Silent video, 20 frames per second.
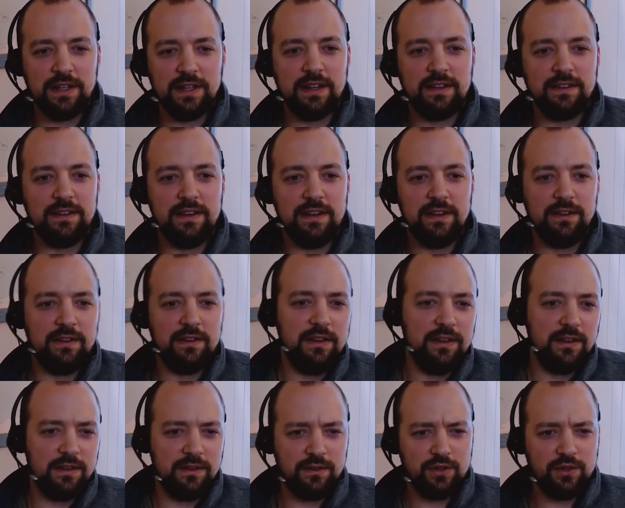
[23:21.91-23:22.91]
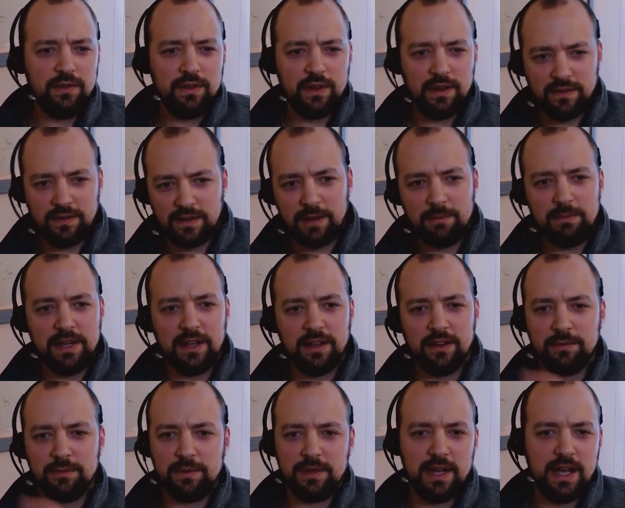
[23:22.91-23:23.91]
That's the truth on some
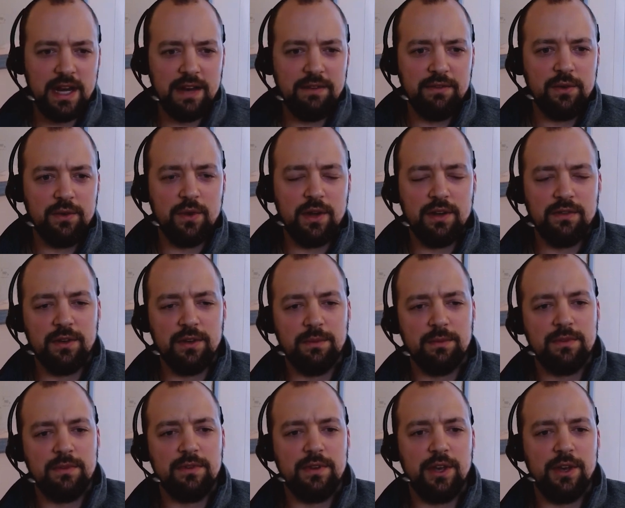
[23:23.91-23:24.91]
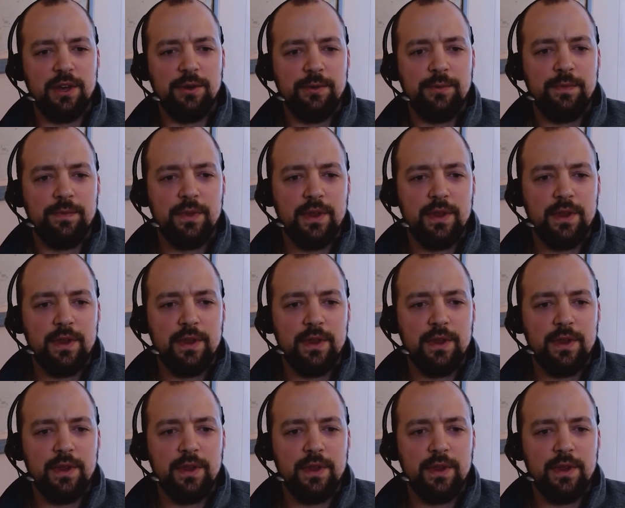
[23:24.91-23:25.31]
deals, but not every one of them. So